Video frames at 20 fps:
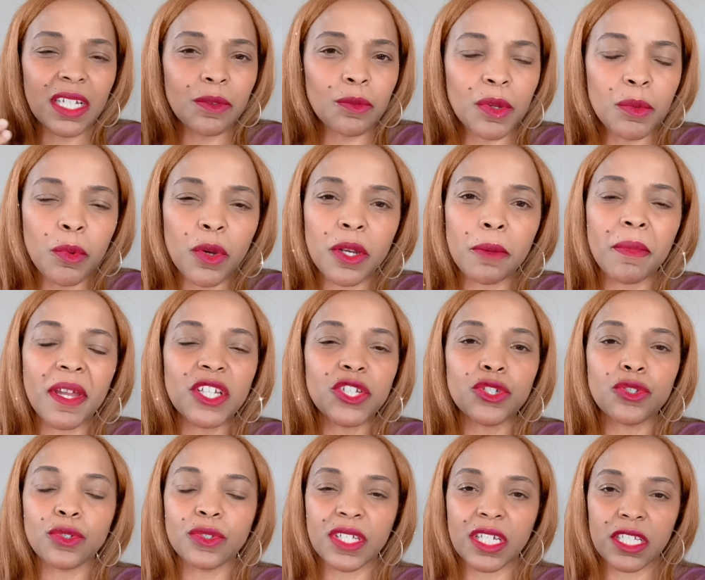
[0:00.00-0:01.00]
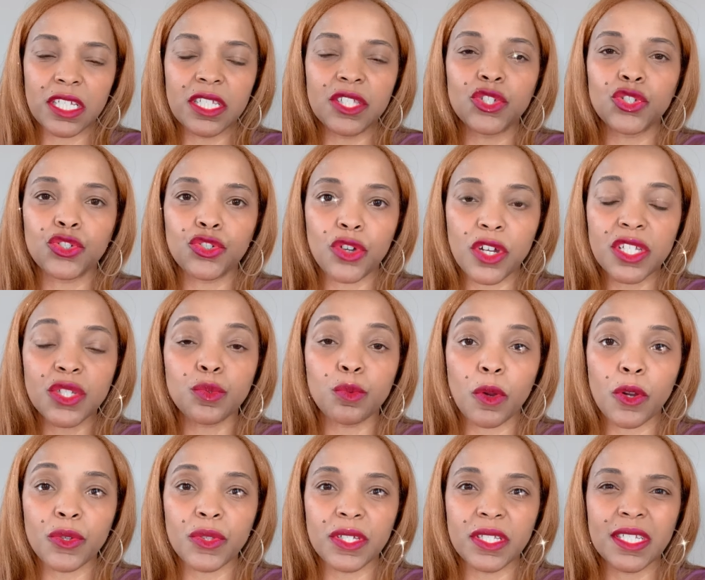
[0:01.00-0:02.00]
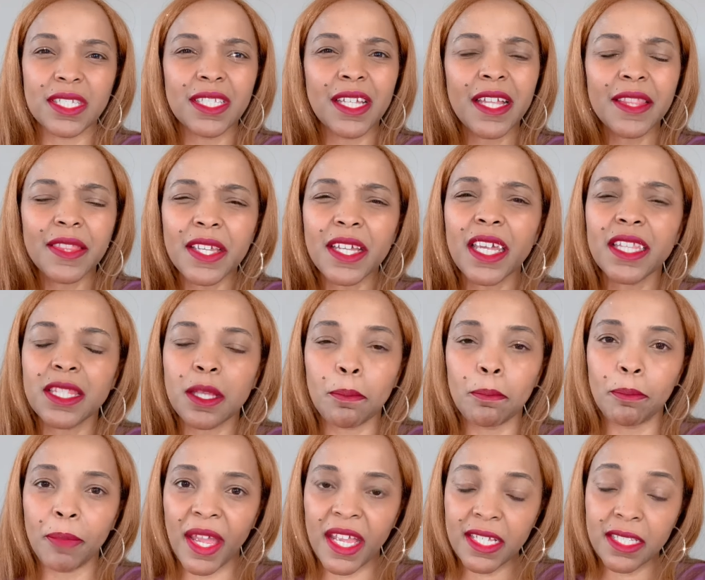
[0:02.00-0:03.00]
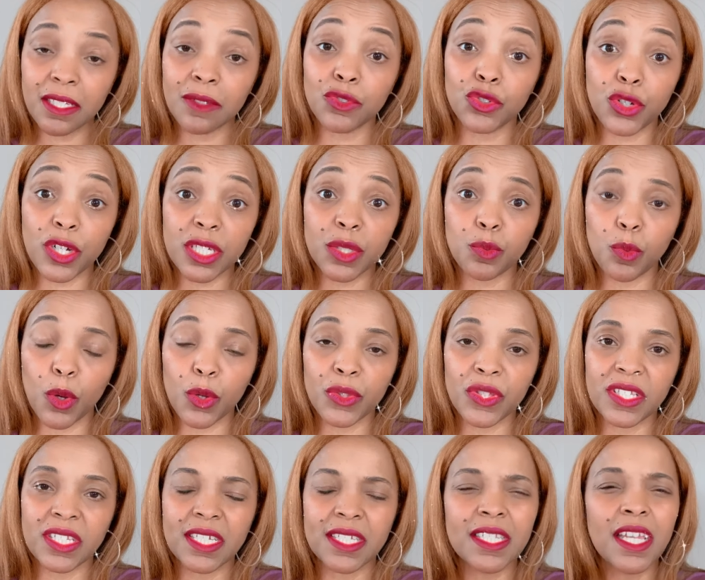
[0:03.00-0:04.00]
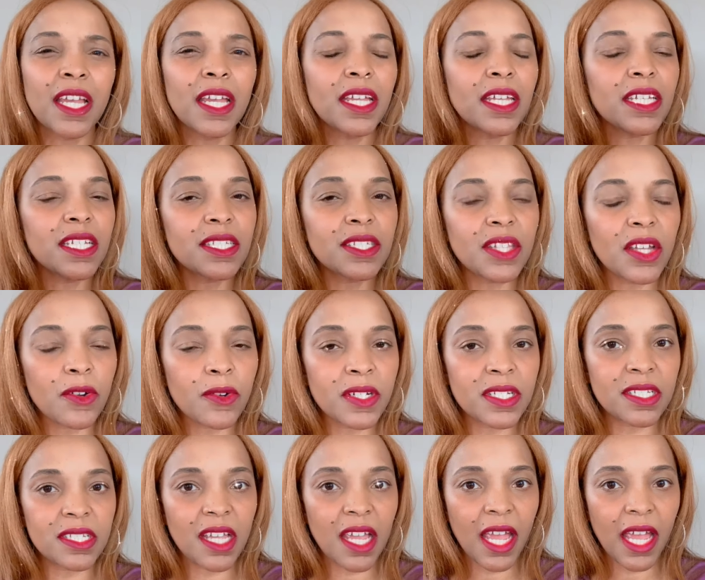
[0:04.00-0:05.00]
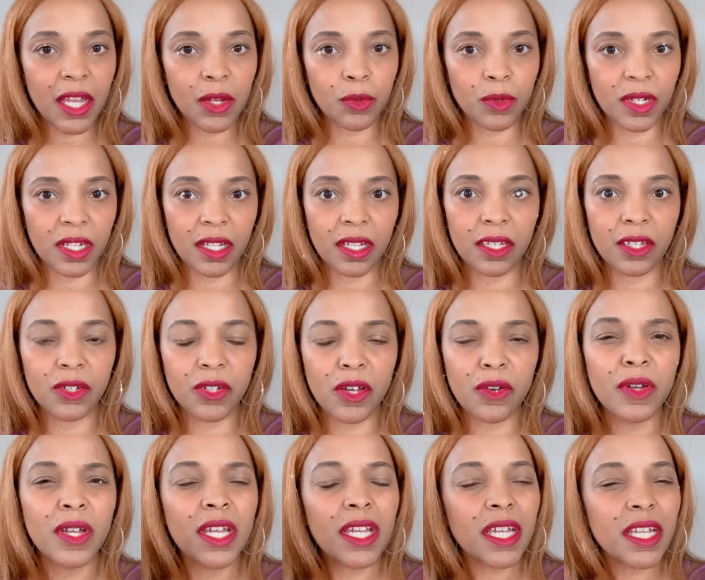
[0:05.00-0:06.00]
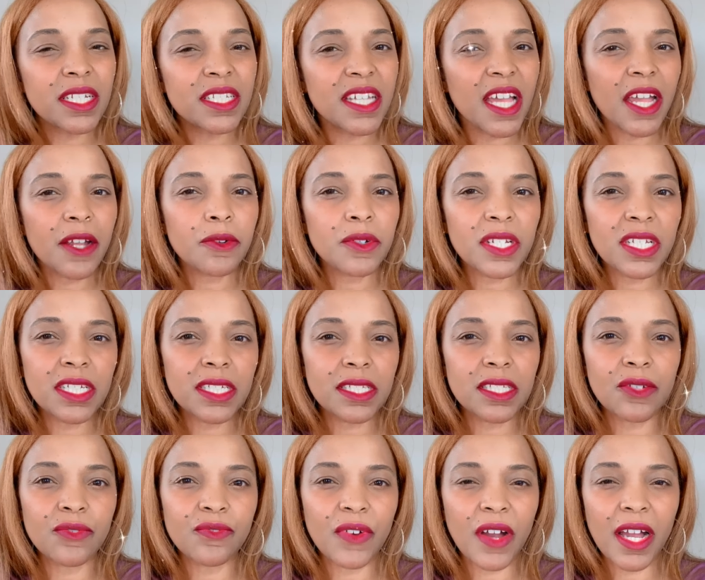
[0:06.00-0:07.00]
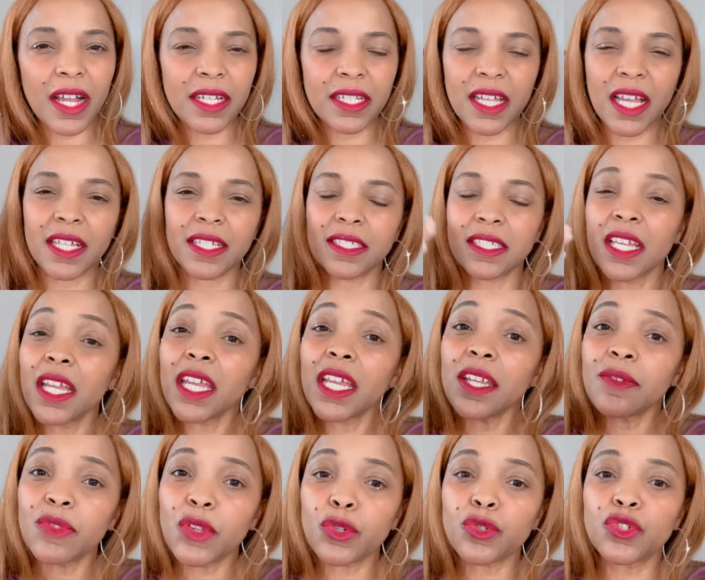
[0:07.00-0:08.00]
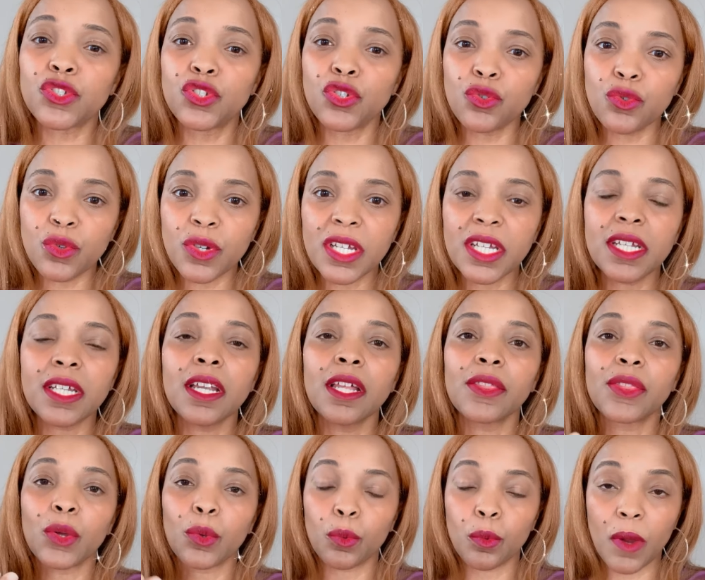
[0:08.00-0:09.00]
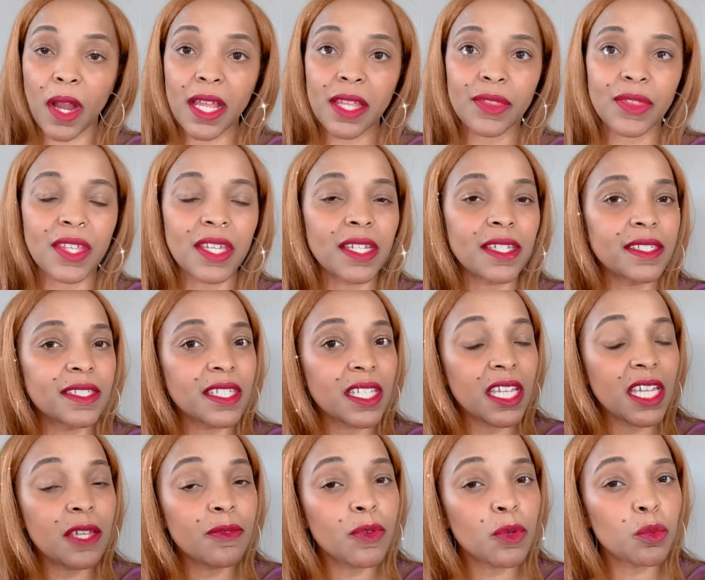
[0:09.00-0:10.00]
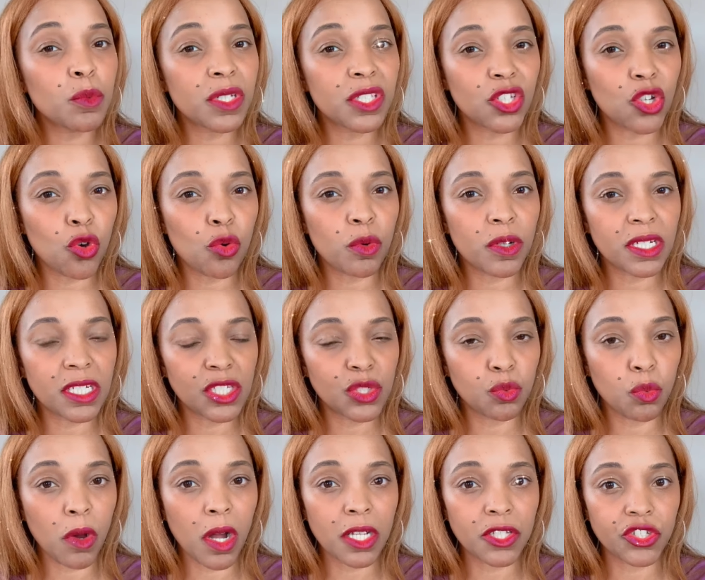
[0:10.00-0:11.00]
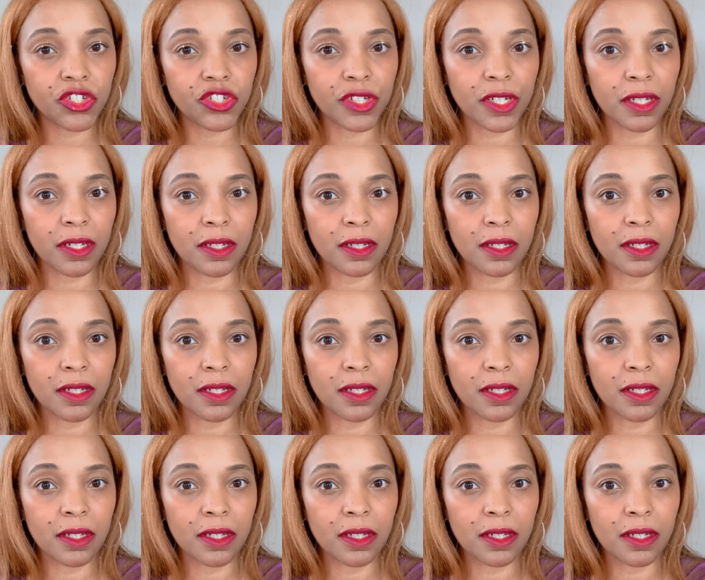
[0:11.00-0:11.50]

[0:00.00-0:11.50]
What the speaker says: we want to make sure that it's trustworthiness. And I think at the base of trustworthiness is their integrity. Integrity is defined as if they're doing the right things even when no one is watching.